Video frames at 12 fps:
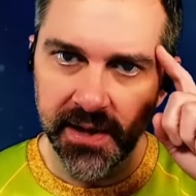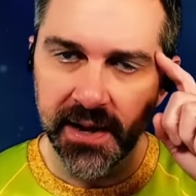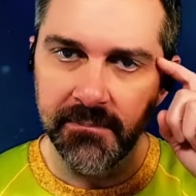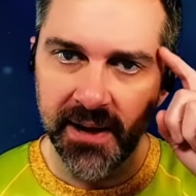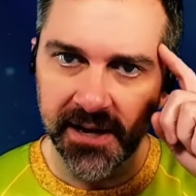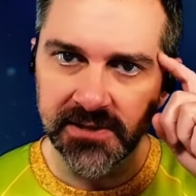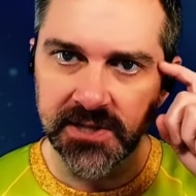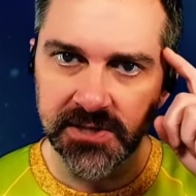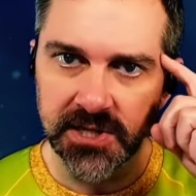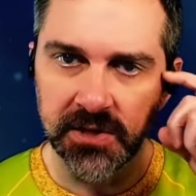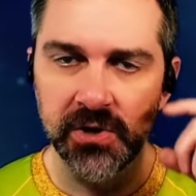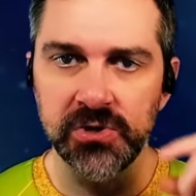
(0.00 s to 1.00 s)
getting back to the
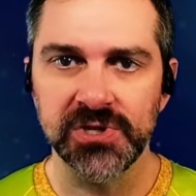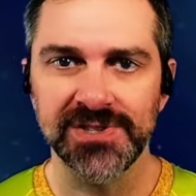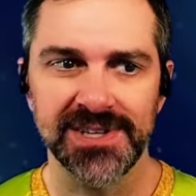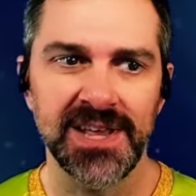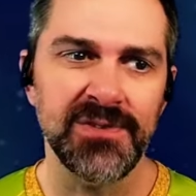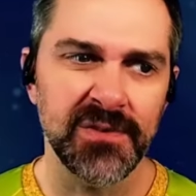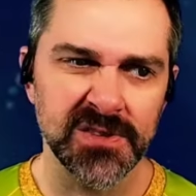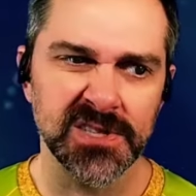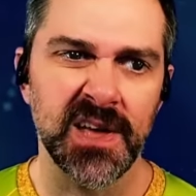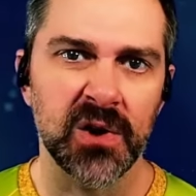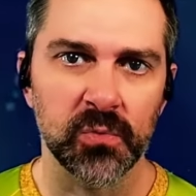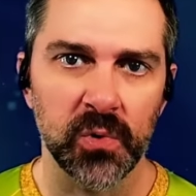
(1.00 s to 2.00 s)
Talosians, and even if it's
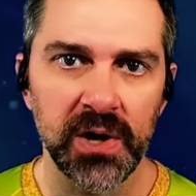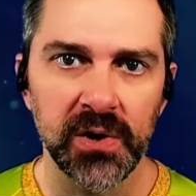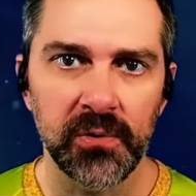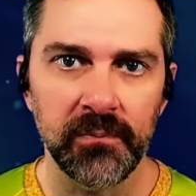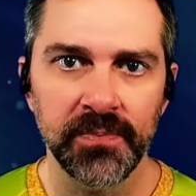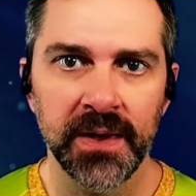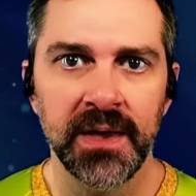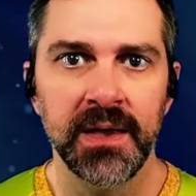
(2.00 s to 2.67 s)
not real,